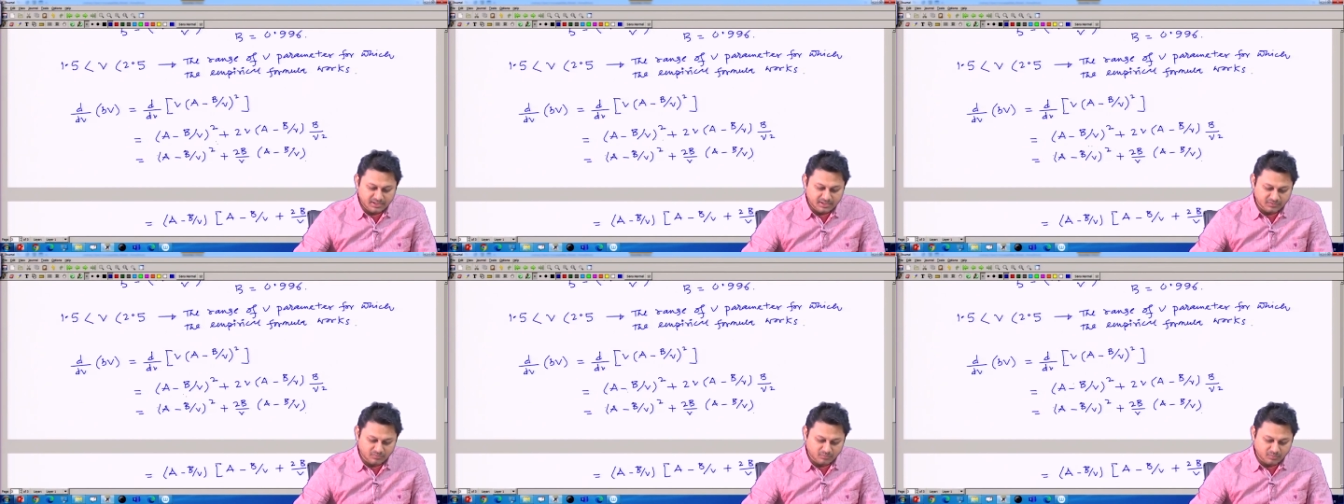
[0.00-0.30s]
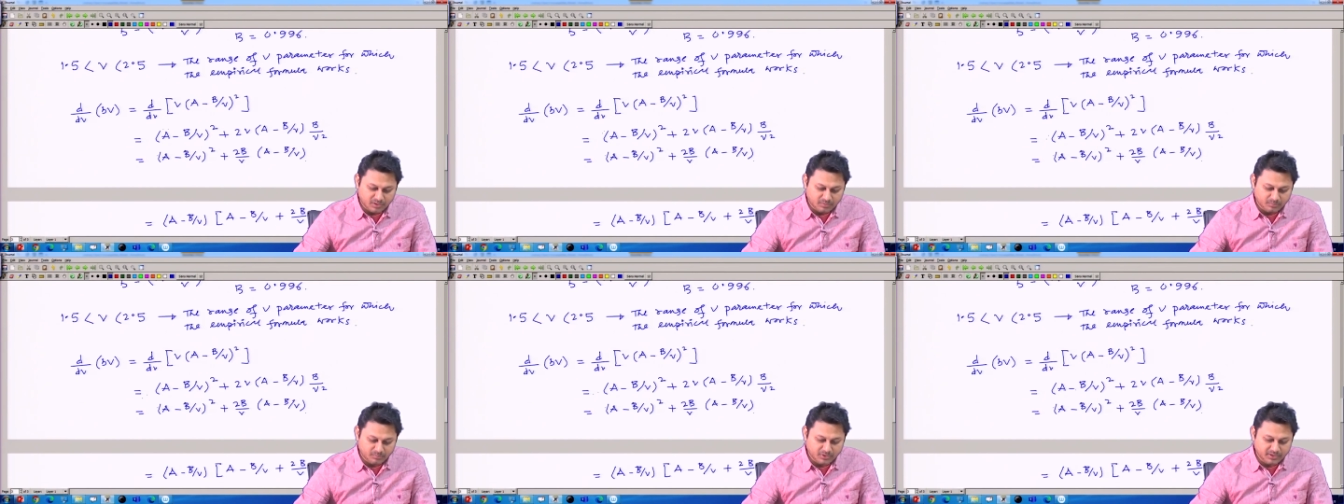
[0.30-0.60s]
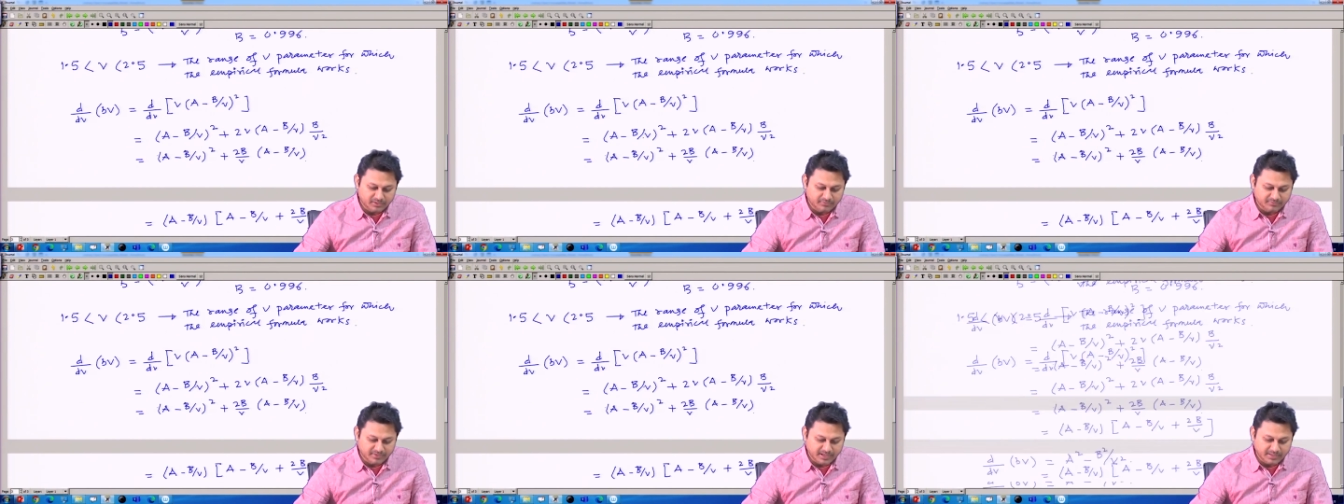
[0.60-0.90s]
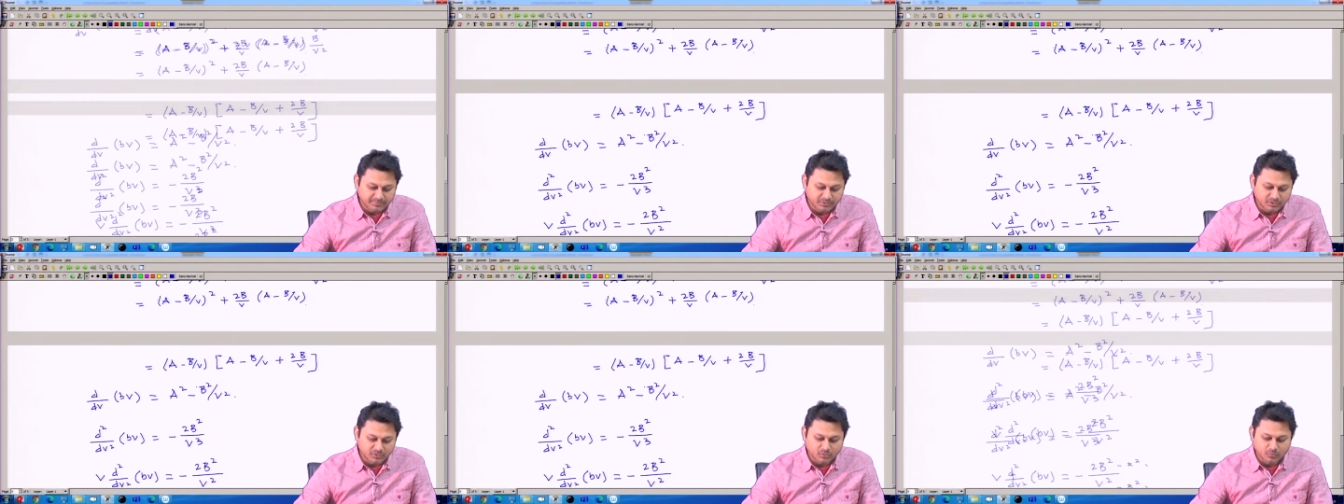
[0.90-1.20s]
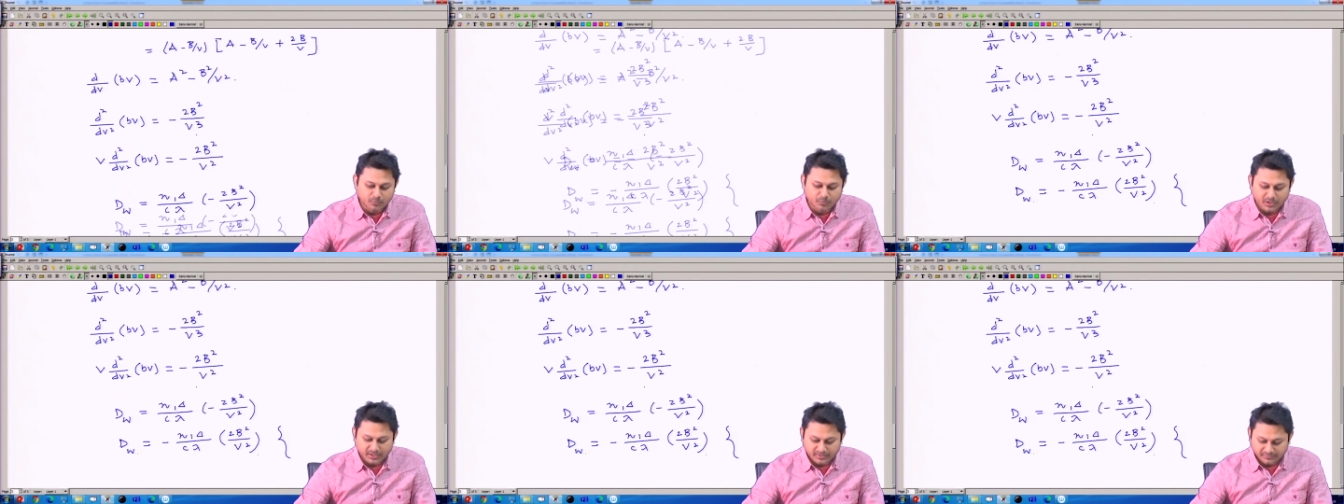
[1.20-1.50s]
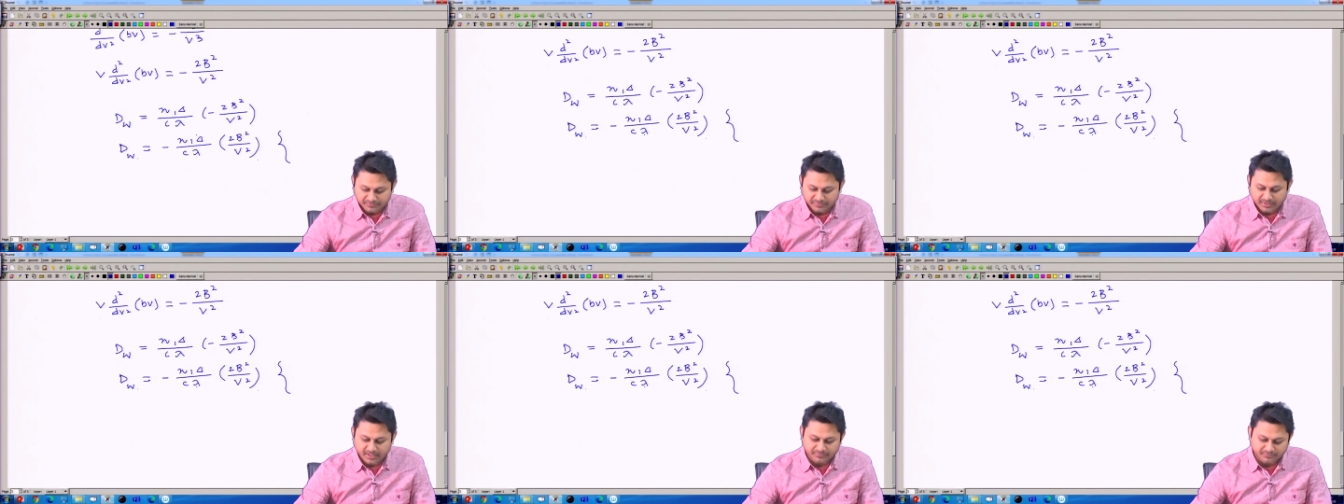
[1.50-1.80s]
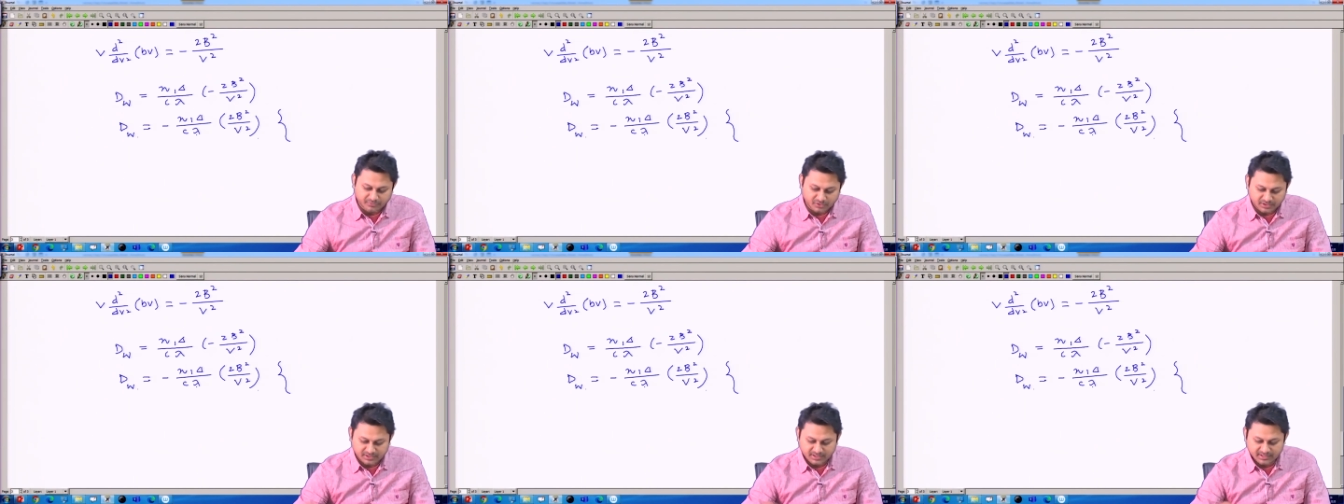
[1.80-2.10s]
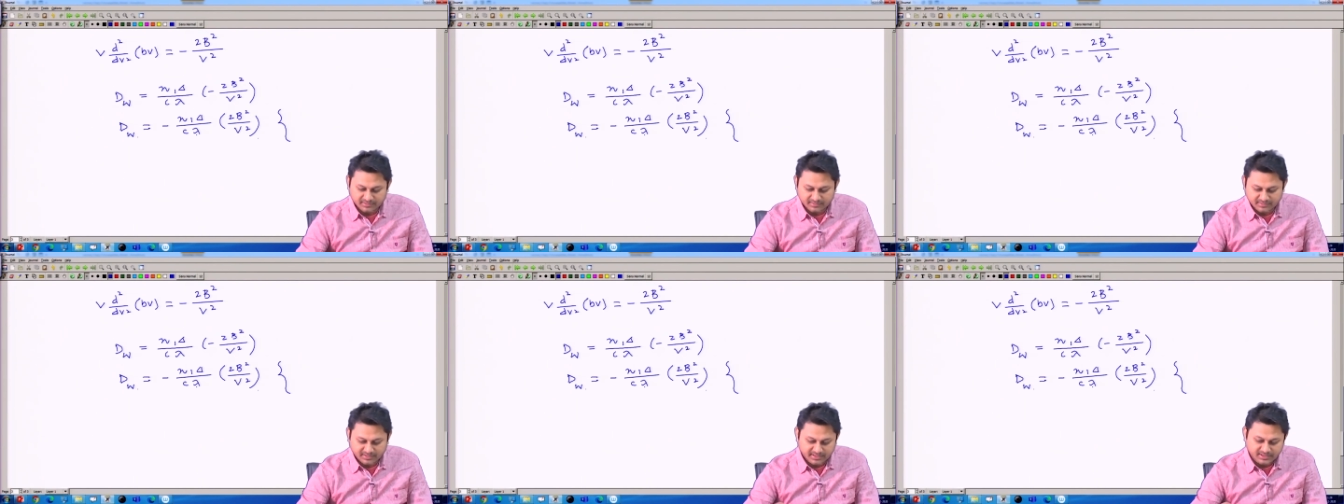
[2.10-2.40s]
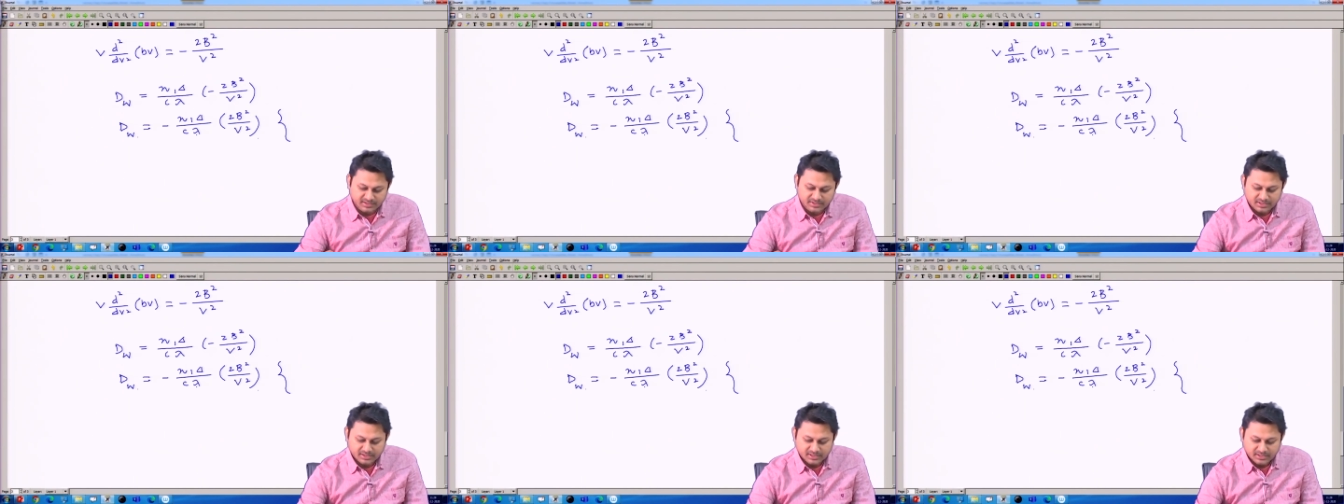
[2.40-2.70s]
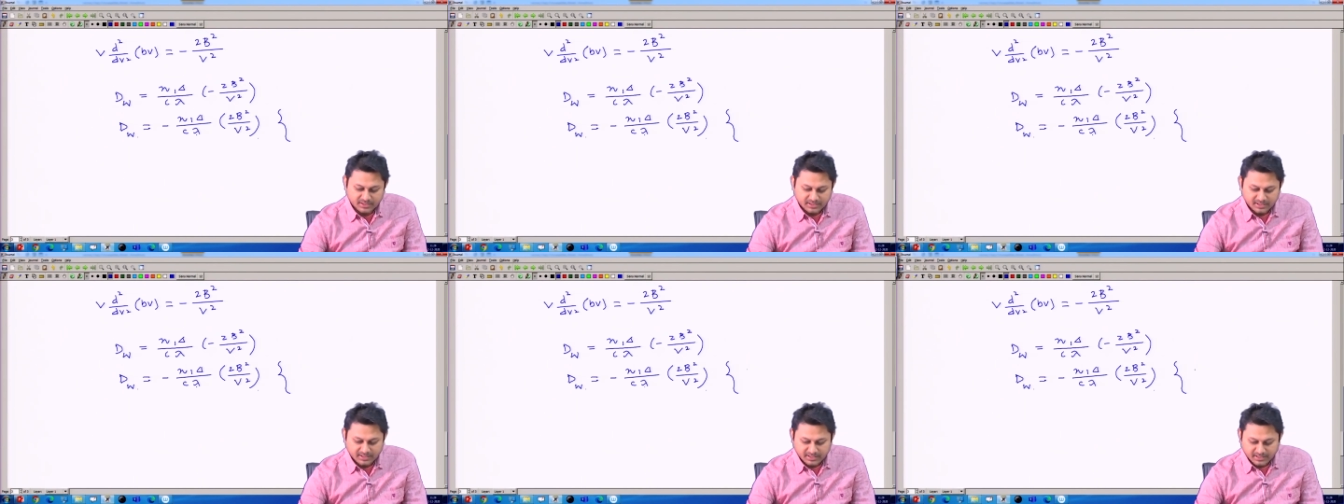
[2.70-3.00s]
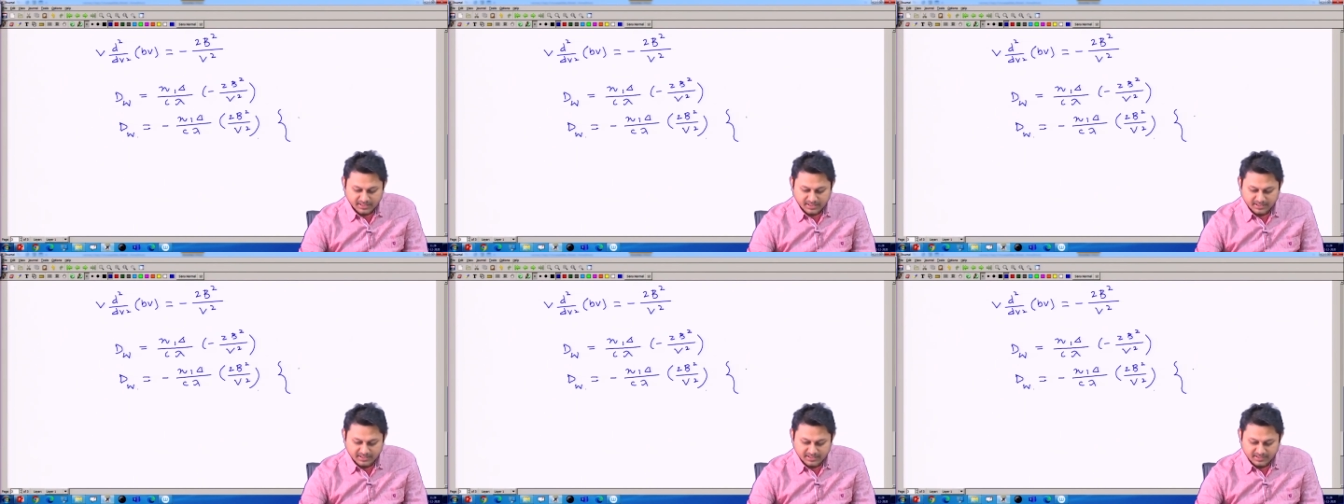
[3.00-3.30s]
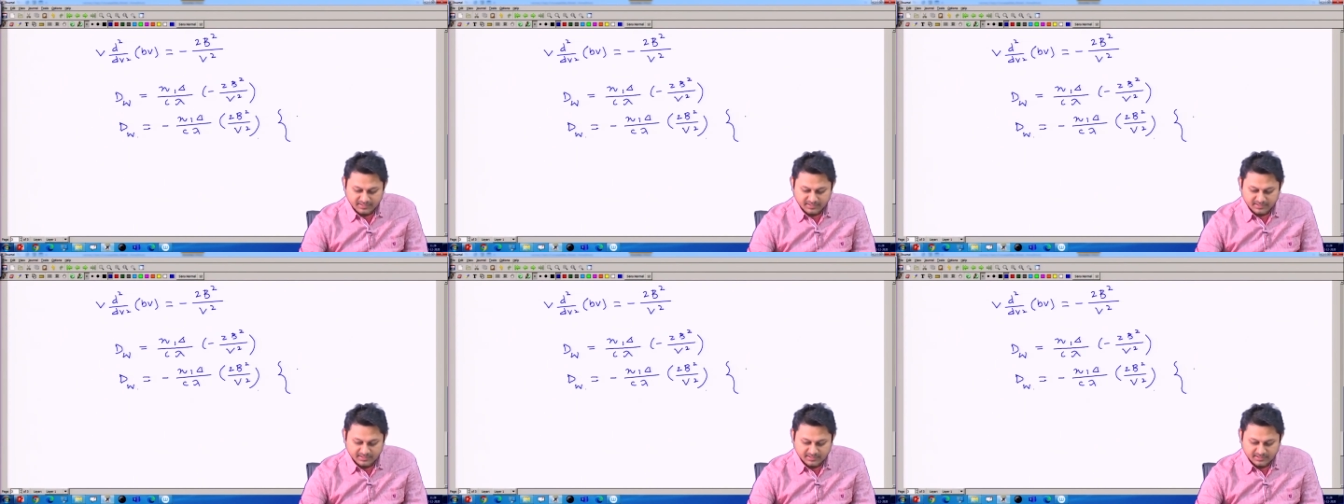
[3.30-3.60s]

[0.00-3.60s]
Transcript: is 1.5 to 2.5 for this range at least